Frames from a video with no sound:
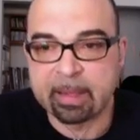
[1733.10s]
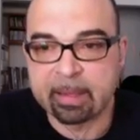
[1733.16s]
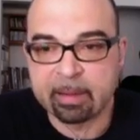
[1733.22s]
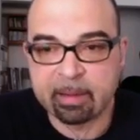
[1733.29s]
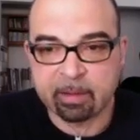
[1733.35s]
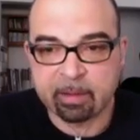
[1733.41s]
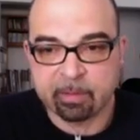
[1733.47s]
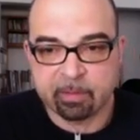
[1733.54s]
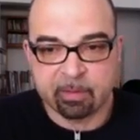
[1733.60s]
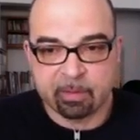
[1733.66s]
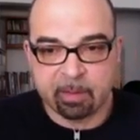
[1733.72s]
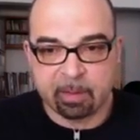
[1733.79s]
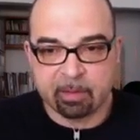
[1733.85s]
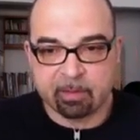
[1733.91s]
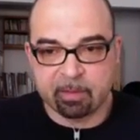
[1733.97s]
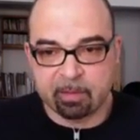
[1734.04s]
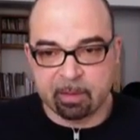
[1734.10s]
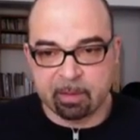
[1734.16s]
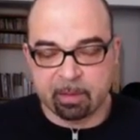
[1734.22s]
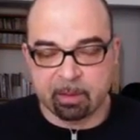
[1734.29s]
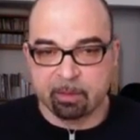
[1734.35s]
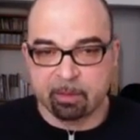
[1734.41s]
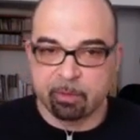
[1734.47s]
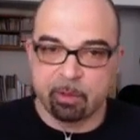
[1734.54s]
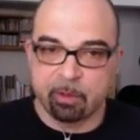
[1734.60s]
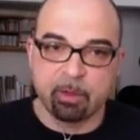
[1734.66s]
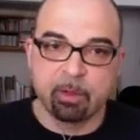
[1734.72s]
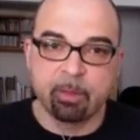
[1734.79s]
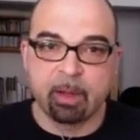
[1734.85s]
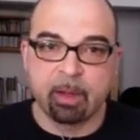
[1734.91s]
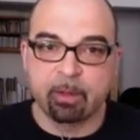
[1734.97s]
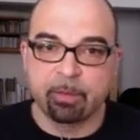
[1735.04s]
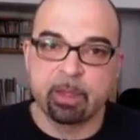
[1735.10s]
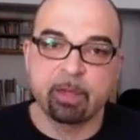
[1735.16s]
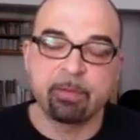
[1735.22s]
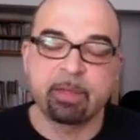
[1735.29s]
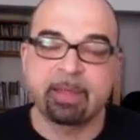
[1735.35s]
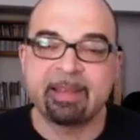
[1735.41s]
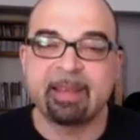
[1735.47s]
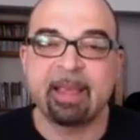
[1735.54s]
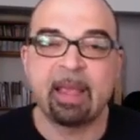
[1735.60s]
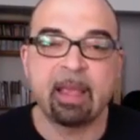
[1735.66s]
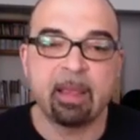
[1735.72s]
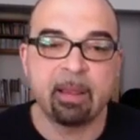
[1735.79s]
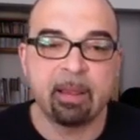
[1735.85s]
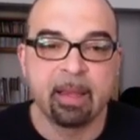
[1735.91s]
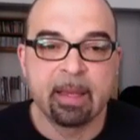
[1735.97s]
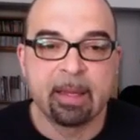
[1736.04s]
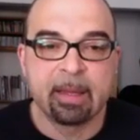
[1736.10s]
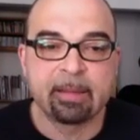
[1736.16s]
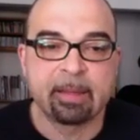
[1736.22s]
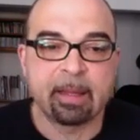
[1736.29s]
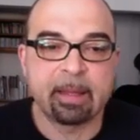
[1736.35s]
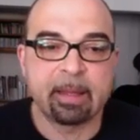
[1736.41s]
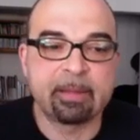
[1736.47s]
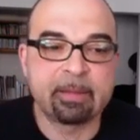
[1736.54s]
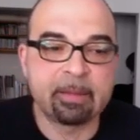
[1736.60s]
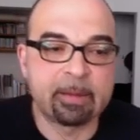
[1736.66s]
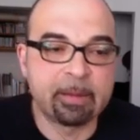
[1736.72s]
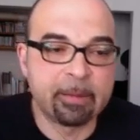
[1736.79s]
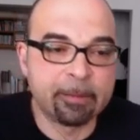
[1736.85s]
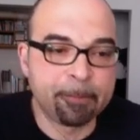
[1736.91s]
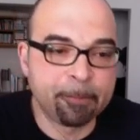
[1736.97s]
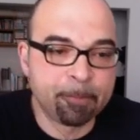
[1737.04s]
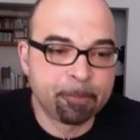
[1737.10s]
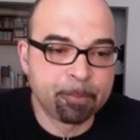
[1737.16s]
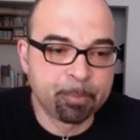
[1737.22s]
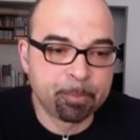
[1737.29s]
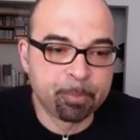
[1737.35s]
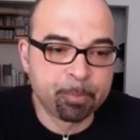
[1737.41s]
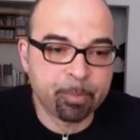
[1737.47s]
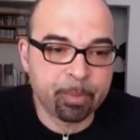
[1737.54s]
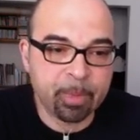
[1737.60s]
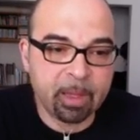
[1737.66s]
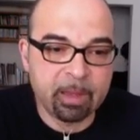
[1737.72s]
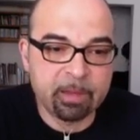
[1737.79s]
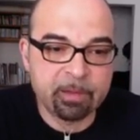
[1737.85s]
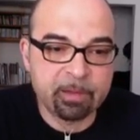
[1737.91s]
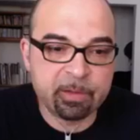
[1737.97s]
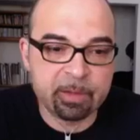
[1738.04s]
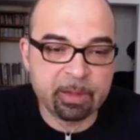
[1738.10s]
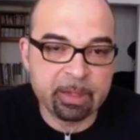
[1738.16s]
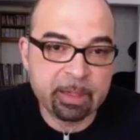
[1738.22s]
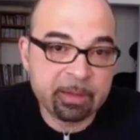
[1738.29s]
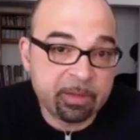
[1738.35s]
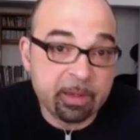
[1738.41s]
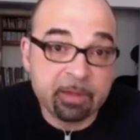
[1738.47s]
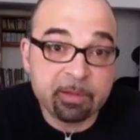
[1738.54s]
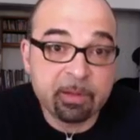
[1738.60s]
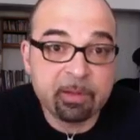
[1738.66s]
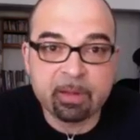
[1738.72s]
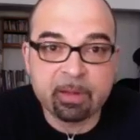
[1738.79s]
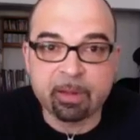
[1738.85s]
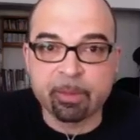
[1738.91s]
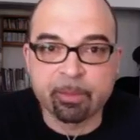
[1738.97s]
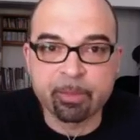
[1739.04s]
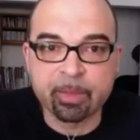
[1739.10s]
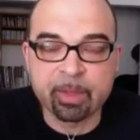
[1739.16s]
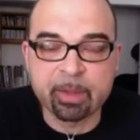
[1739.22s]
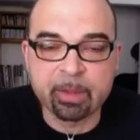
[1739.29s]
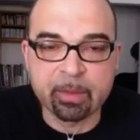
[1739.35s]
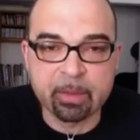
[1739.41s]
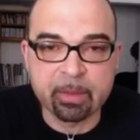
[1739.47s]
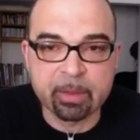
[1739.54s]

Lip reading: there's a certain amount of give and take that is a necessity, in